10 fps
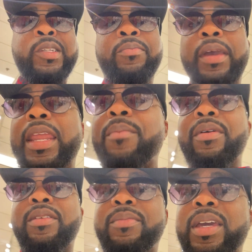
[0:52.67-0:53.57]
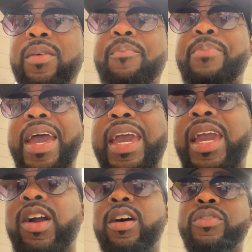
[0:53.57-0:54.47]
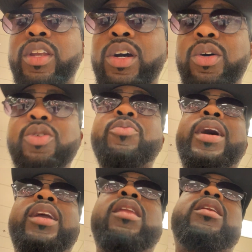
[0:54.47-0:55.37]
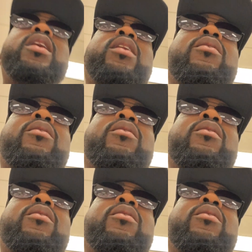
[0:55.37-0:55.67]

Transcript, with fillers: man, that brother made a bag off of Doge back in the day,